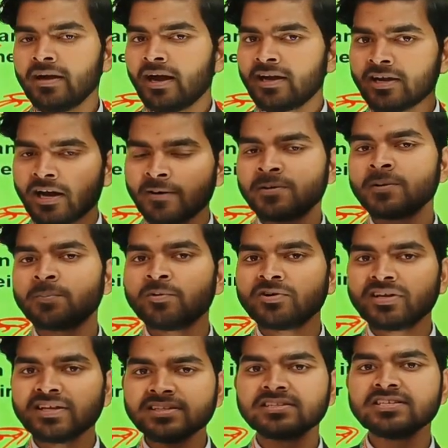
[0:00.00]
And after
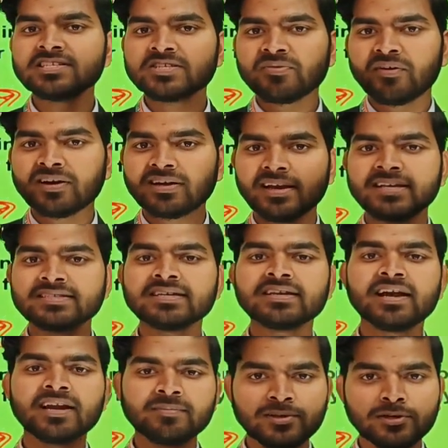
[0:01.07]
putting this fertilizer
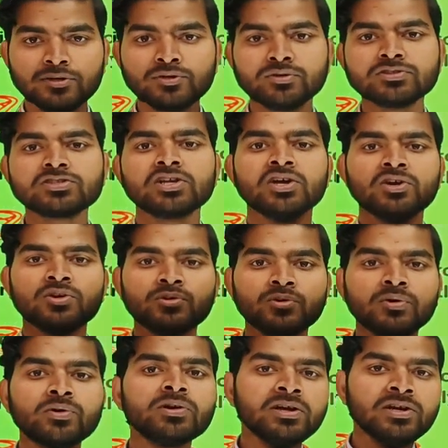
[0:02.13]
and manures,
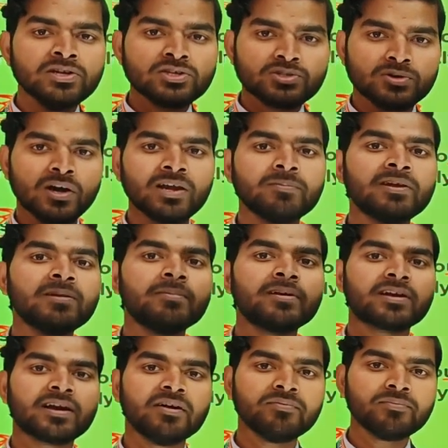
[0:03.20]
your soil will
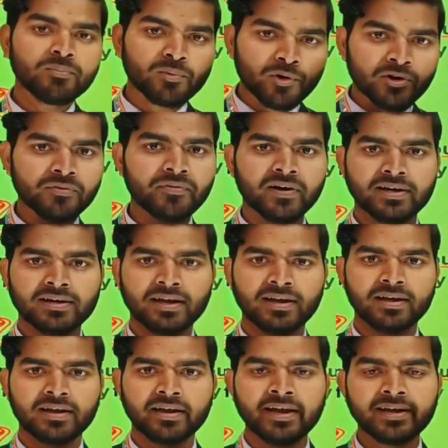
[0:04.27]
become more
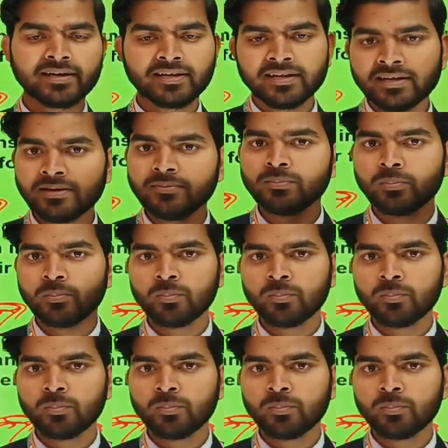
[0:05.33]
fertile, and in